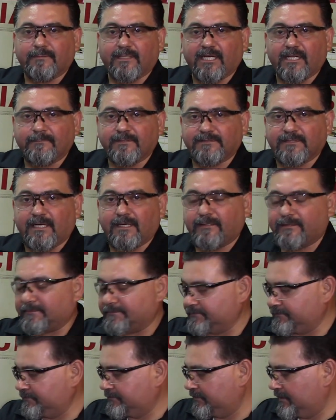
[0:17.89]
My name is
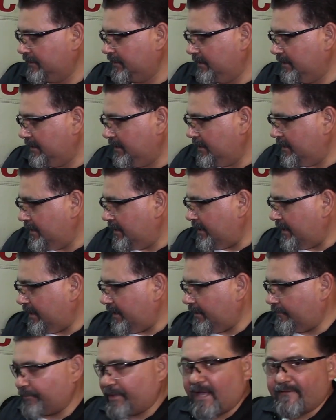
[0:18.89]
Hiram
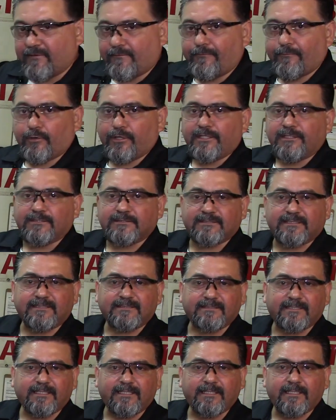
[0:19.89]
and we have a
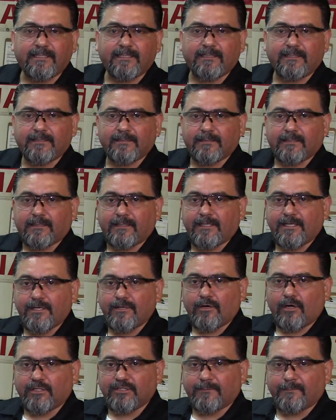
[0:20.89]
4L60E
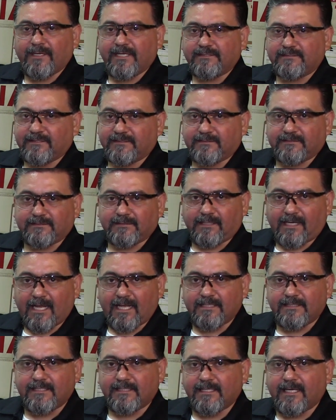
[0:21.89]
here on the bench. This is a
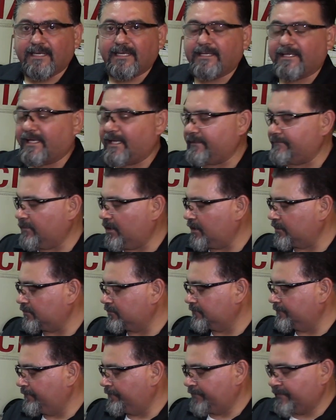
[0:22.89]
1998
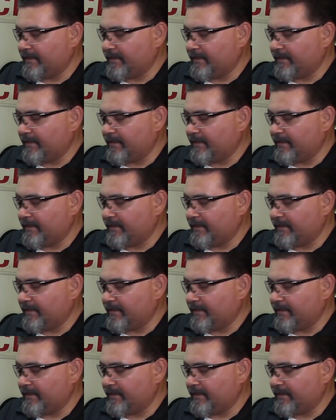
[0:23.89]
model,